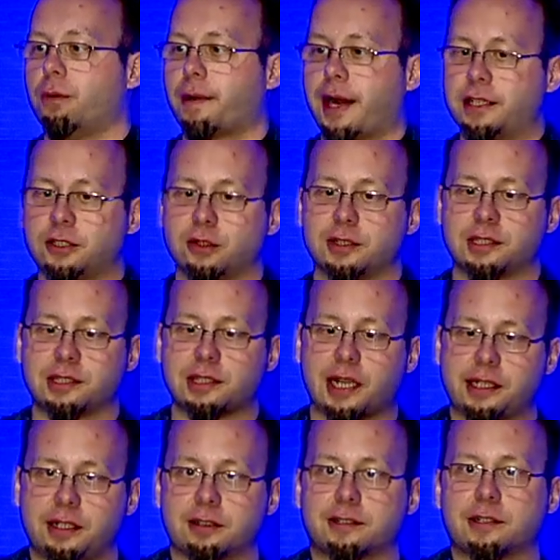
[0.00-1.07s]
right? So it's
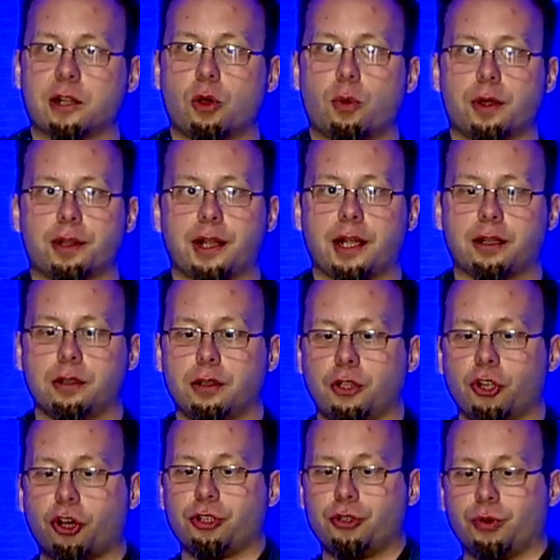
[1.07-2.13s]
slightly slower than
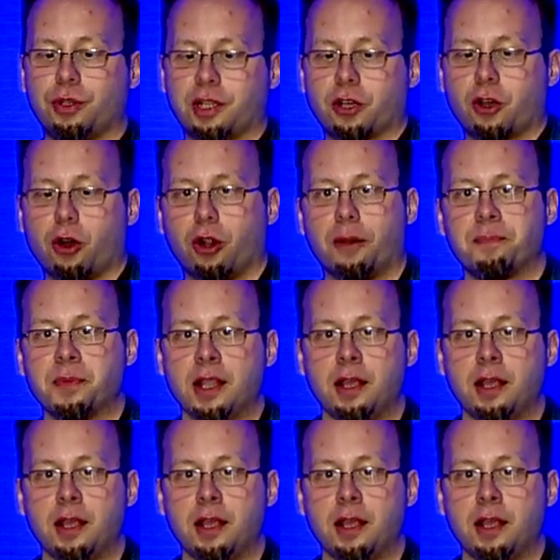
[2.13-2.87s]
not doing a call.